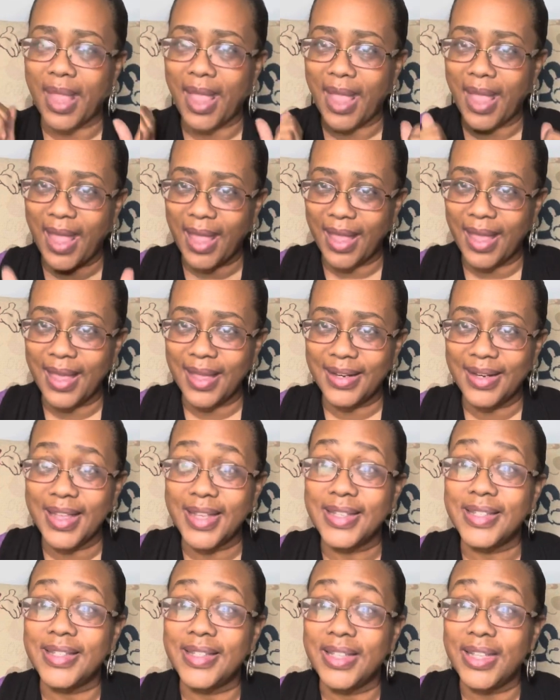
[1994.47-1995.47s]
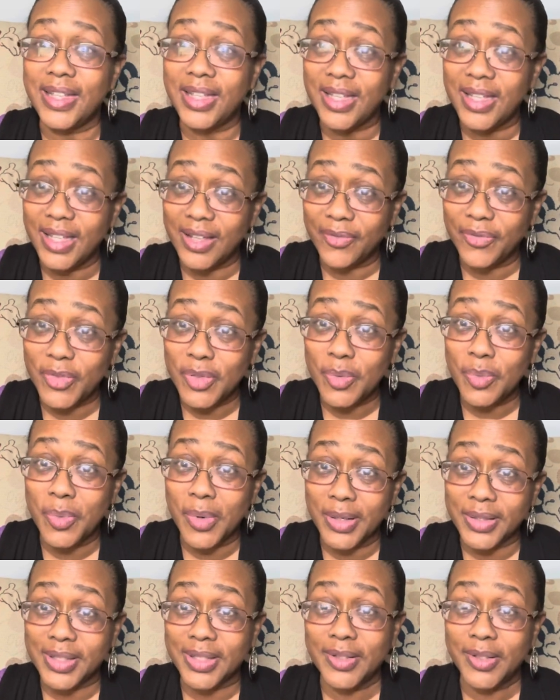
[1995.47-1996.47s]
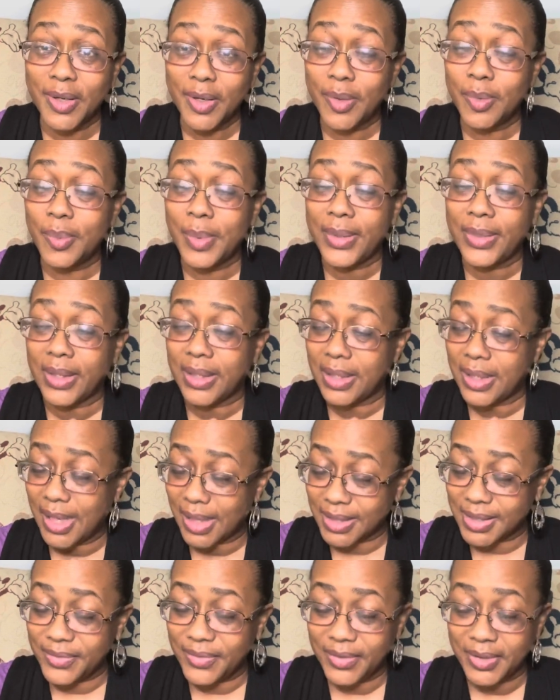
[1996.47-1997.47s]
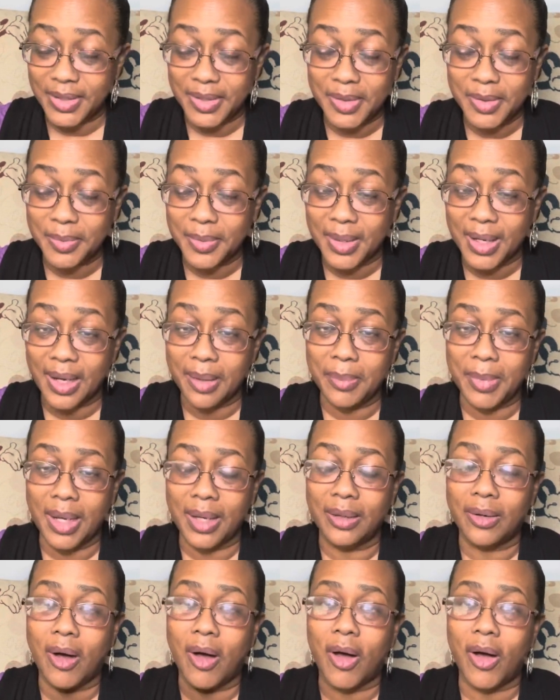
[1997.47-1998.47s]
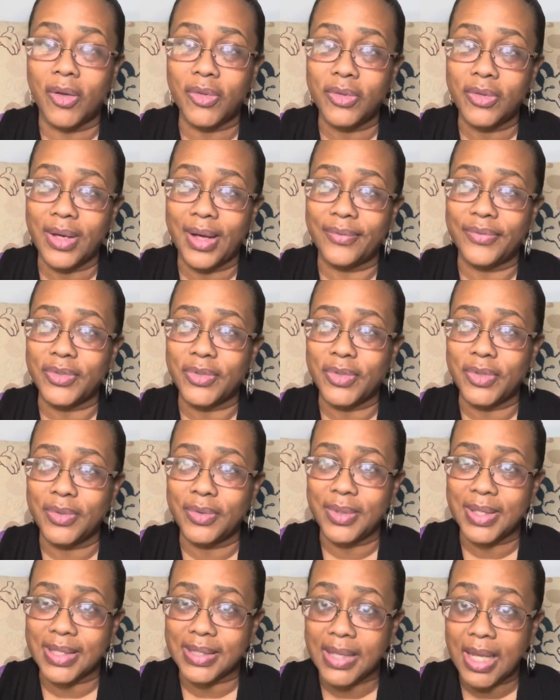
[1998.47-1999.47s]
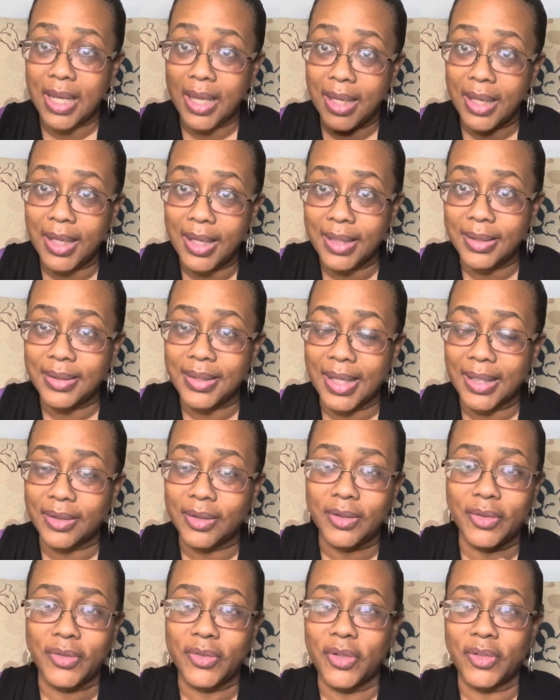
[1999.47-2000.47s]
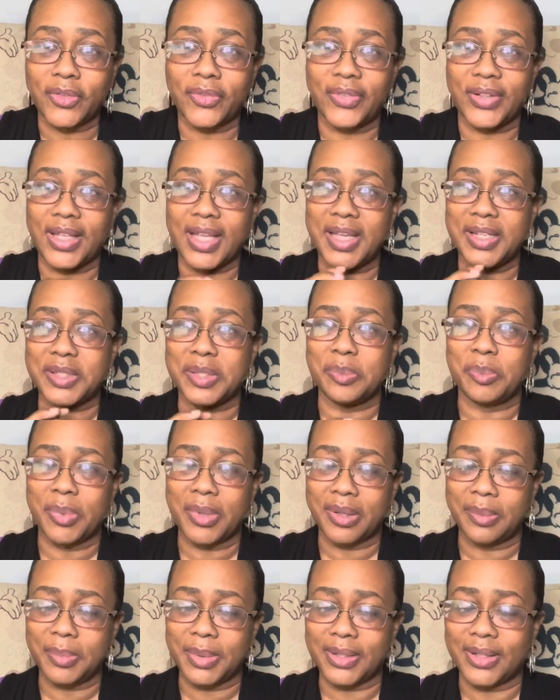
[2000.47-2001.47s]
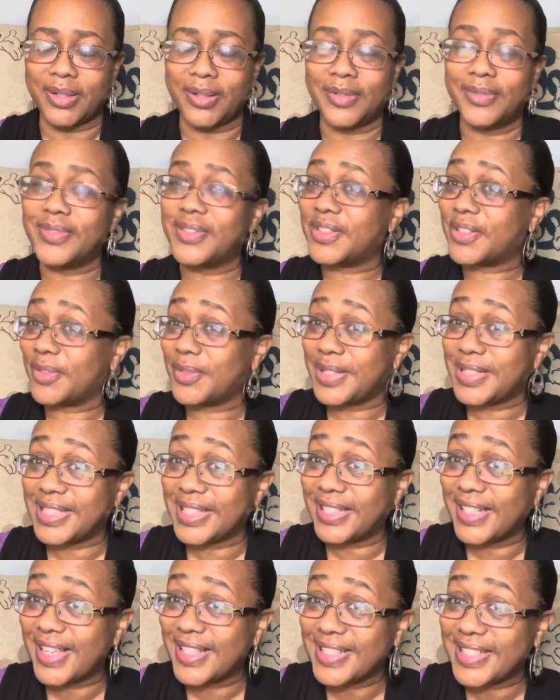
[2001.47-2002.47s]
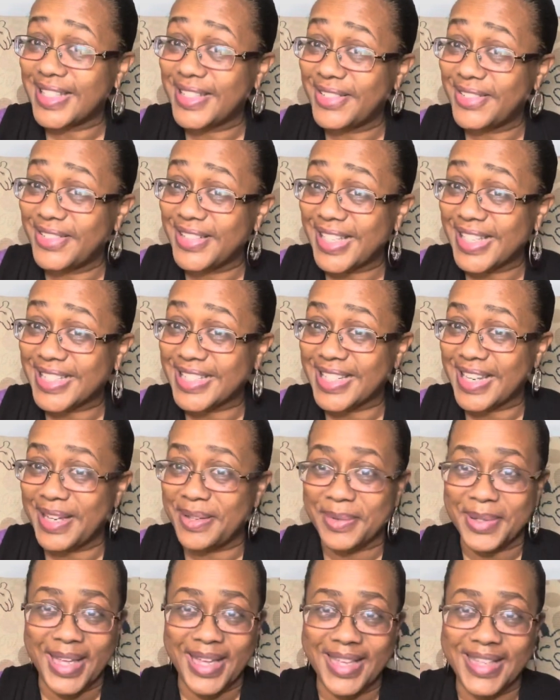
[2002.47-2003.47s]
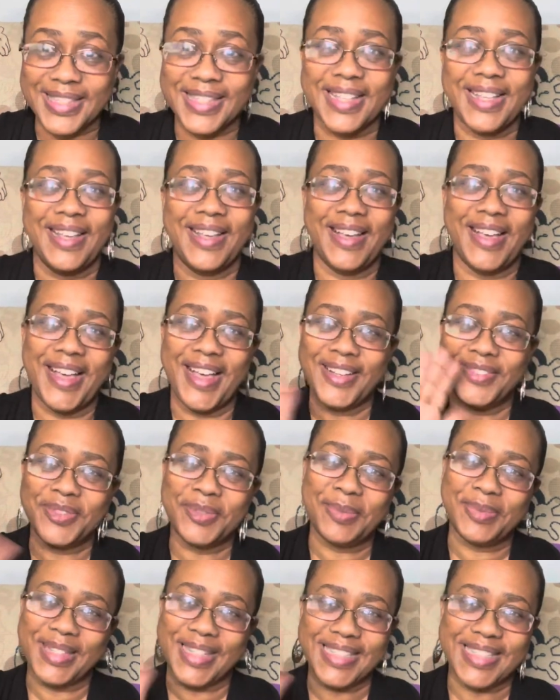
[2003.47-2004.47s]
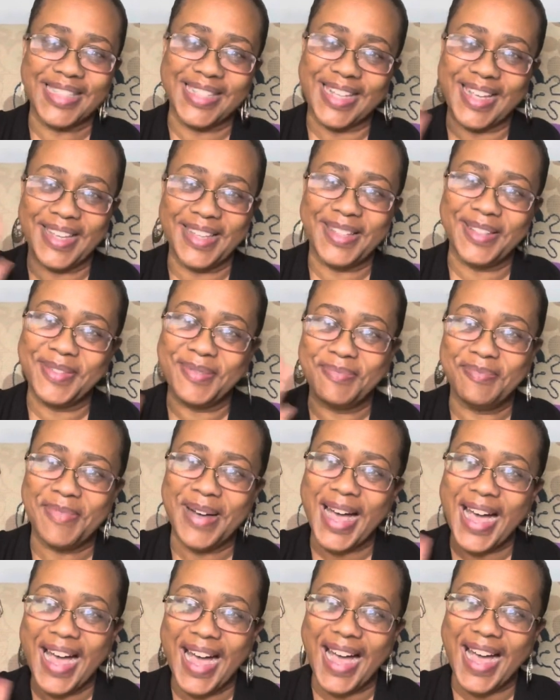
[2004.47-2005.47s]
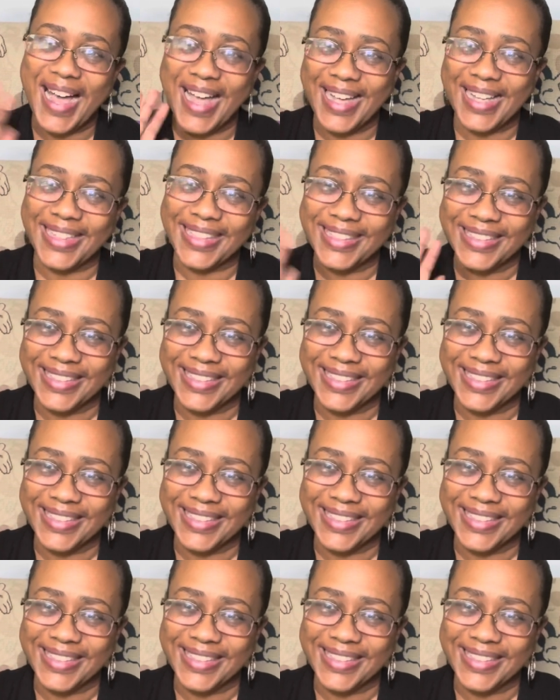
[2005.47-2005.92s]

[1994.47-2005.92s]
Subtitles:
And if you want to know when the next video will come out, all you have to do is hit that little notification bell below. So until I see you next time, guys, have a blessed day. Bye.